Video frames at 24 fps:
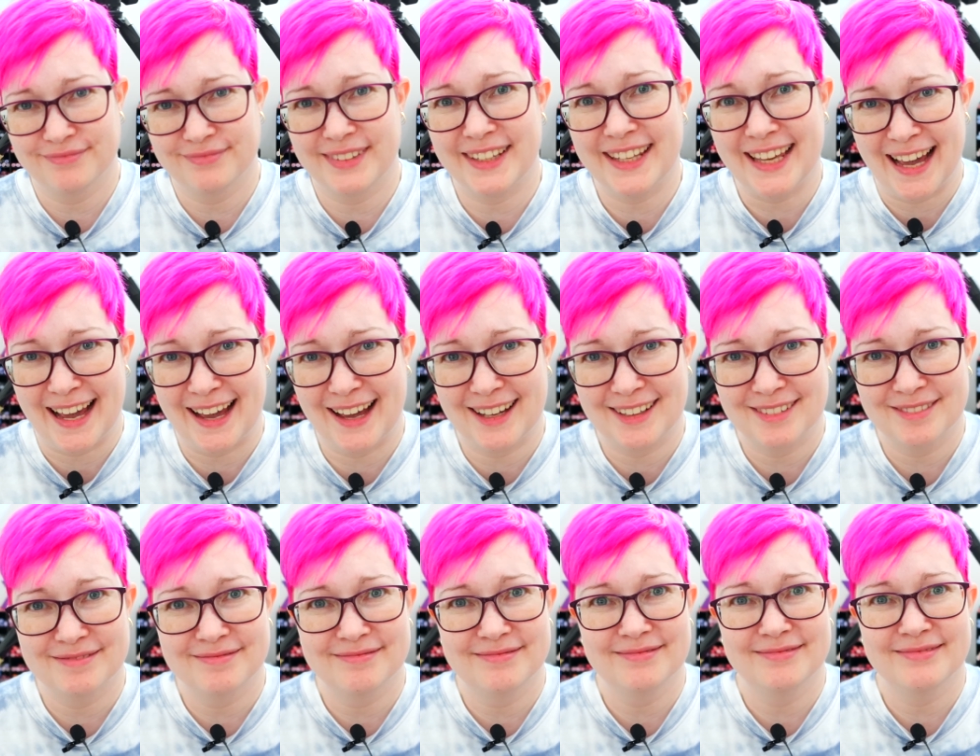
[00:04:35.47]
Yeah,
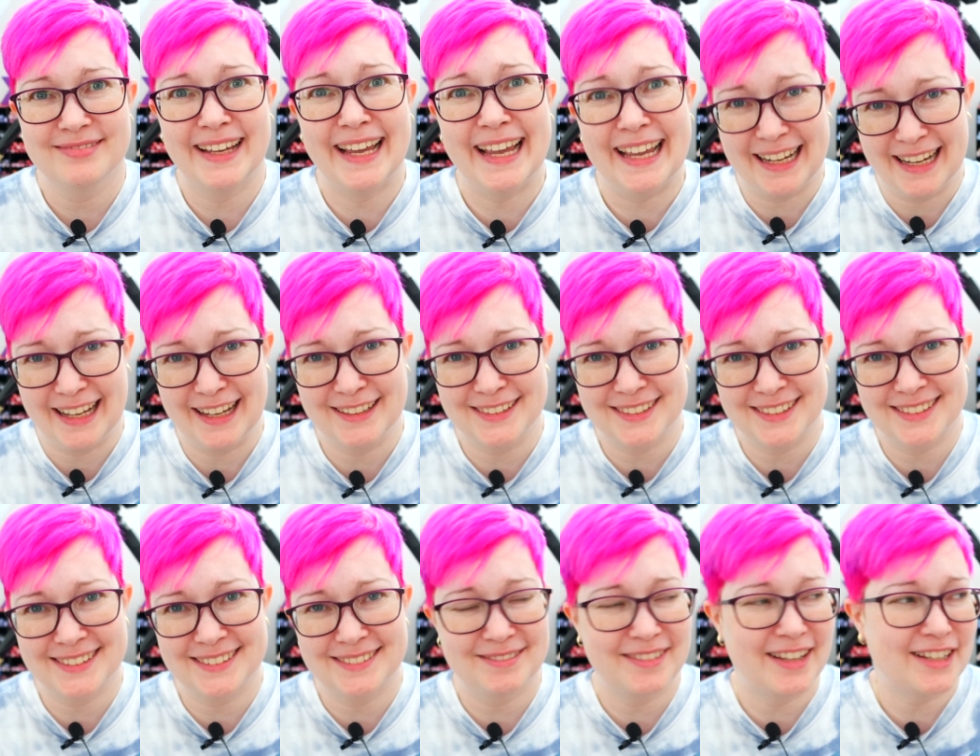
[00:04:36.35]
it
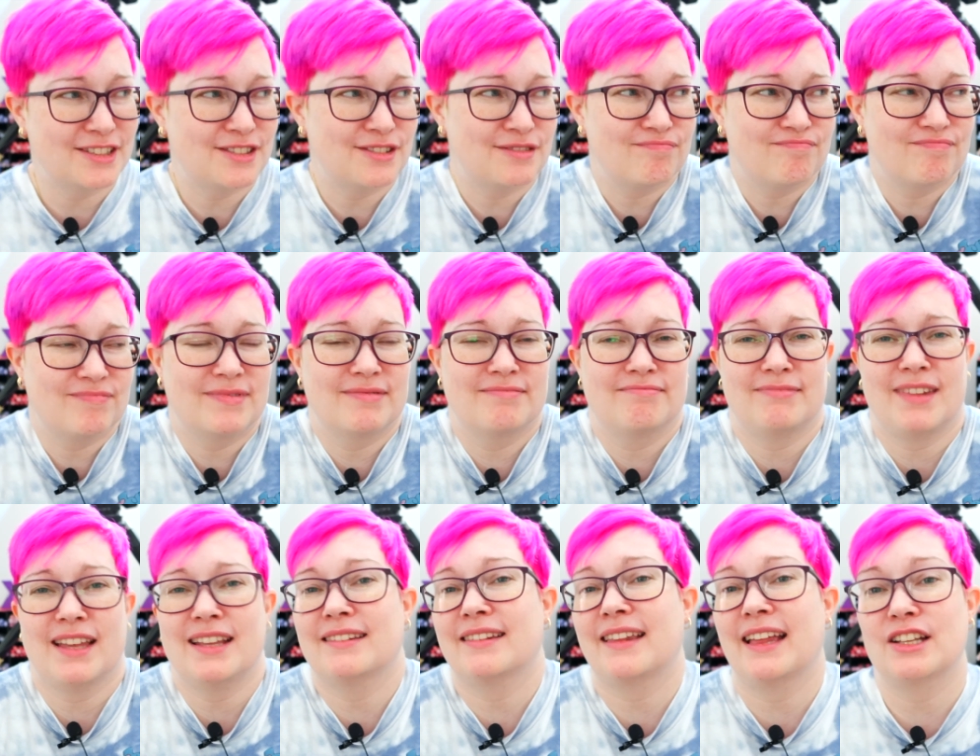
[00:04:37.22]
is. That's
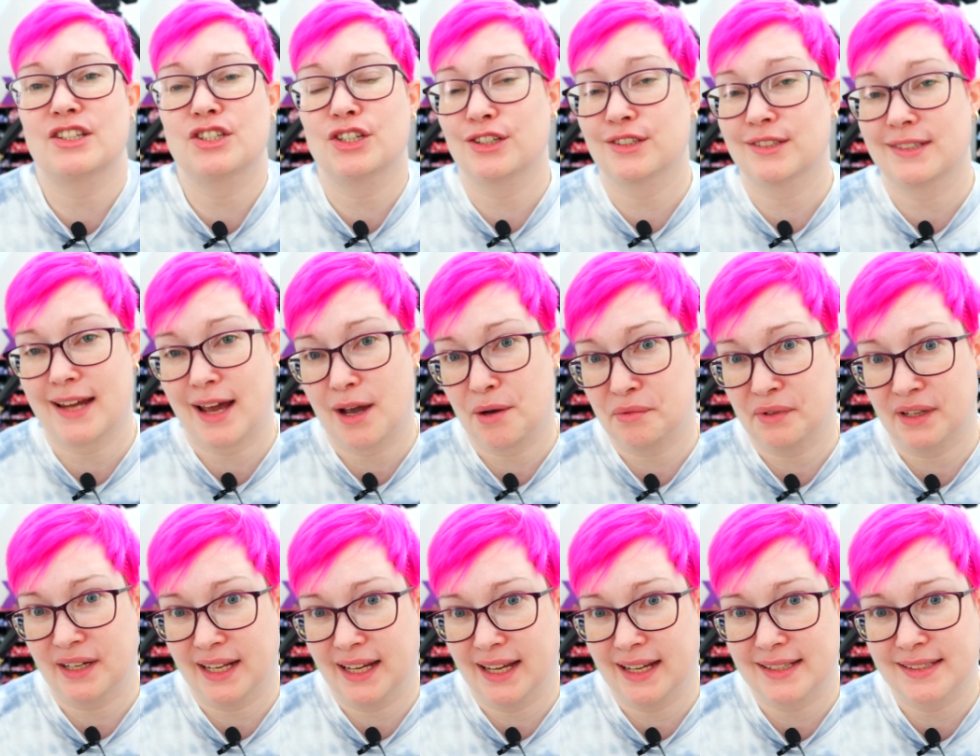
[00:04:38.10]
that's just how
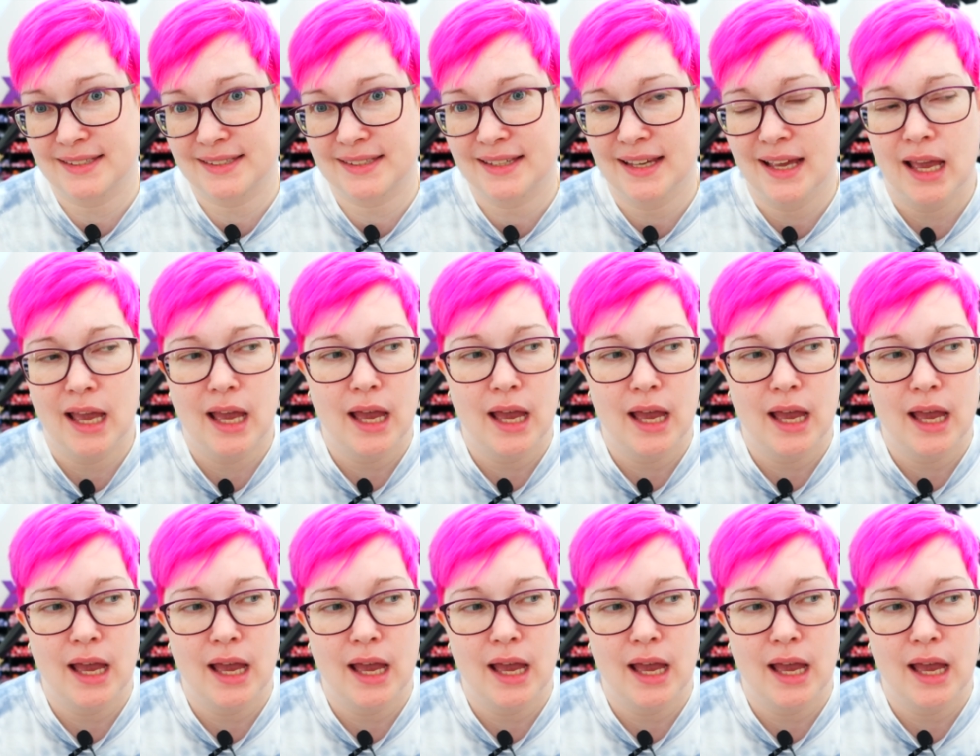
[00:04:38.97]
it is.